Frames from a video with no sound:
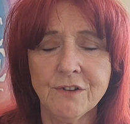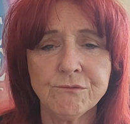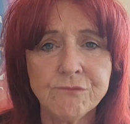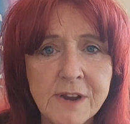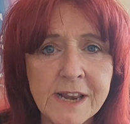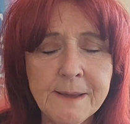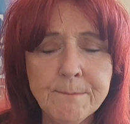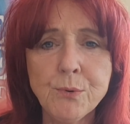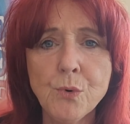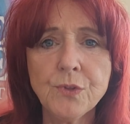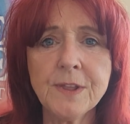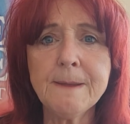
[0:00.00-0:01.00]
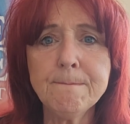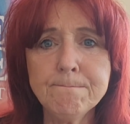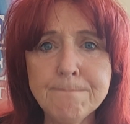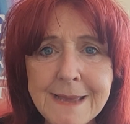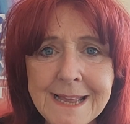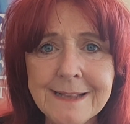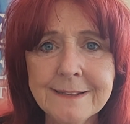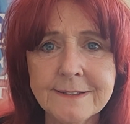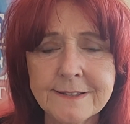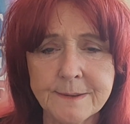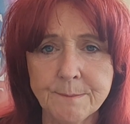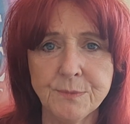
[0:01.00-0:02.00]
Really important that it
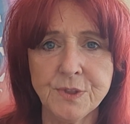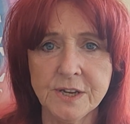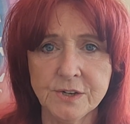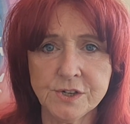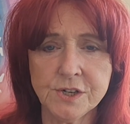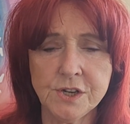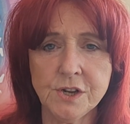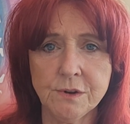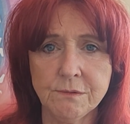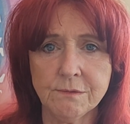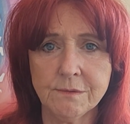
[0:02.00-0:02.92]
means something to you.